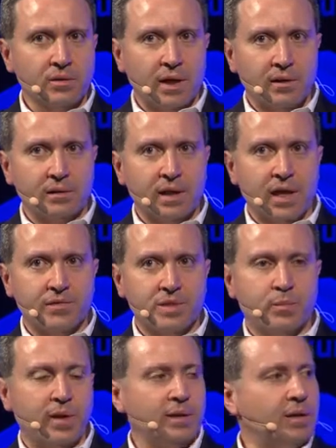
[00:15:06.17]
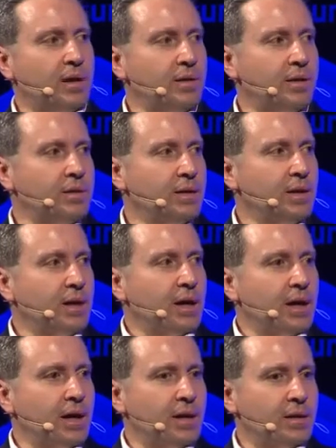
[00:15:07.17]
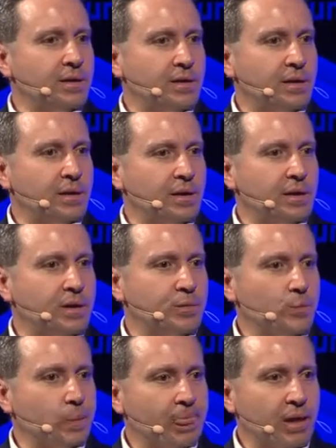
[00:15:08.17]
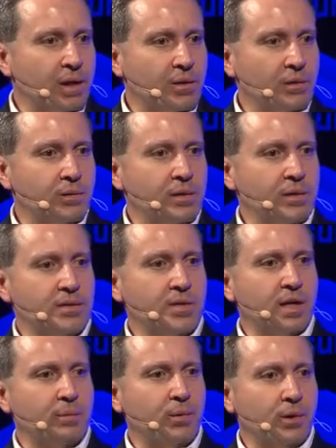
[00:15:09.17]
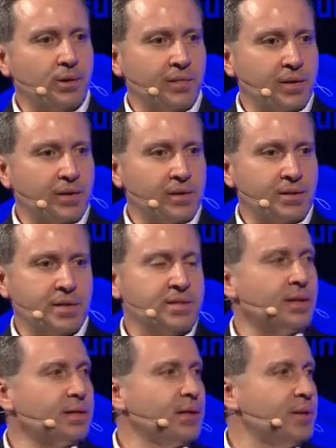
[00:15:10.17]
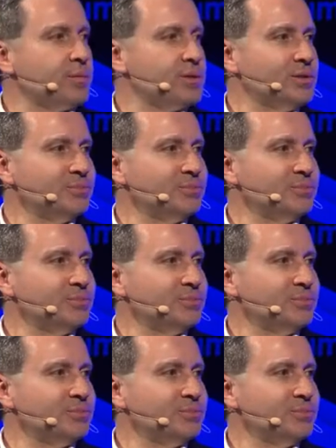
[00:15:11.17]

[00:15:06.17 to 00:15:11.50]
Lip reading: Our lives depend on it. And a single point failure is not an option.